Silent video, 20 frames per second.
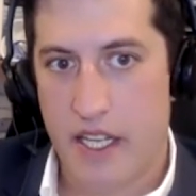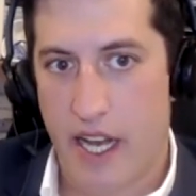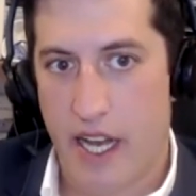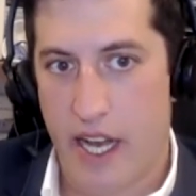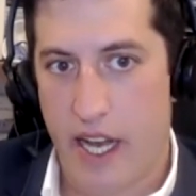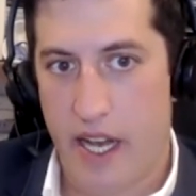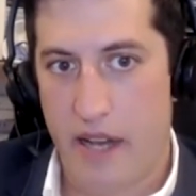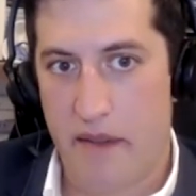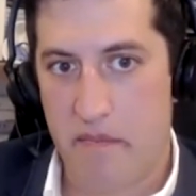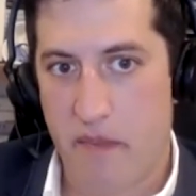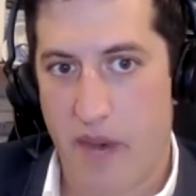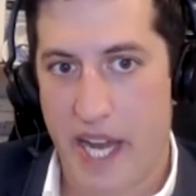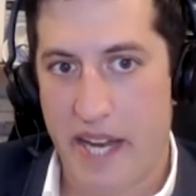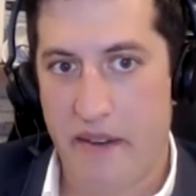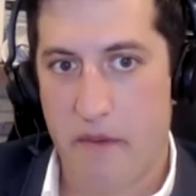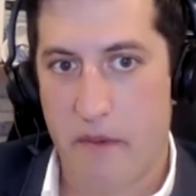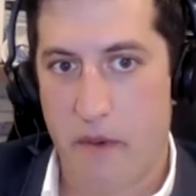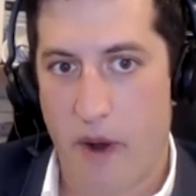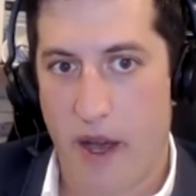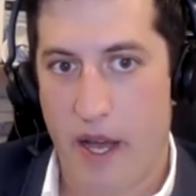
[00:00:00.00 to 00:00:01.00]

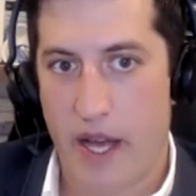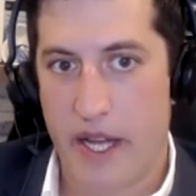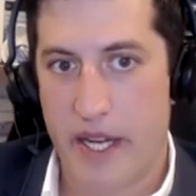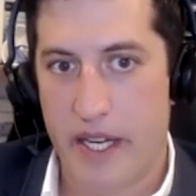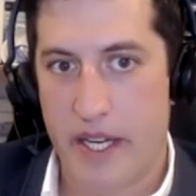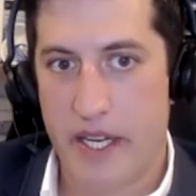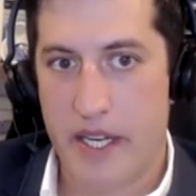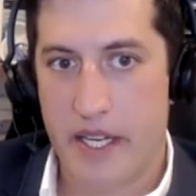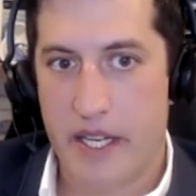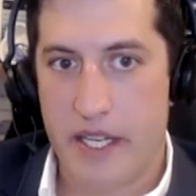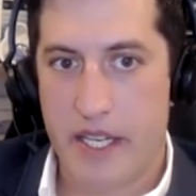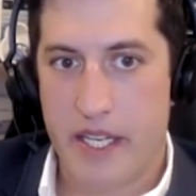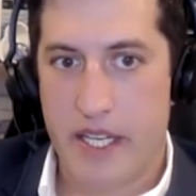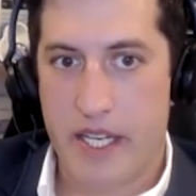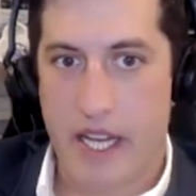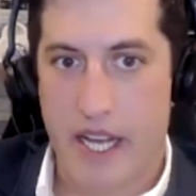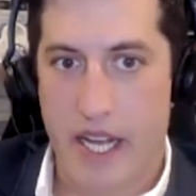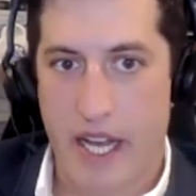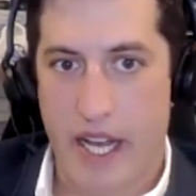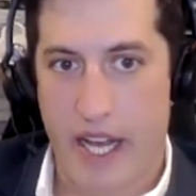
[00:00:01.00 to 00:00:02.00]
might run
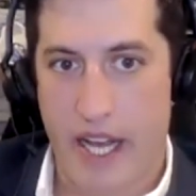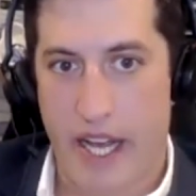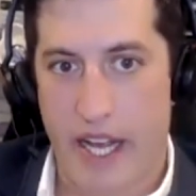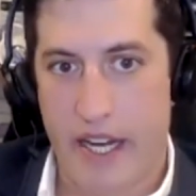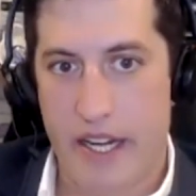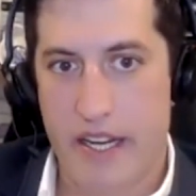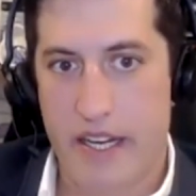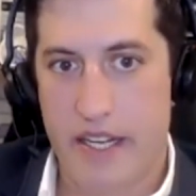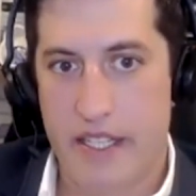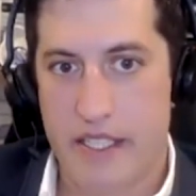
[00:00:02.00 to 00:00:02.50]
at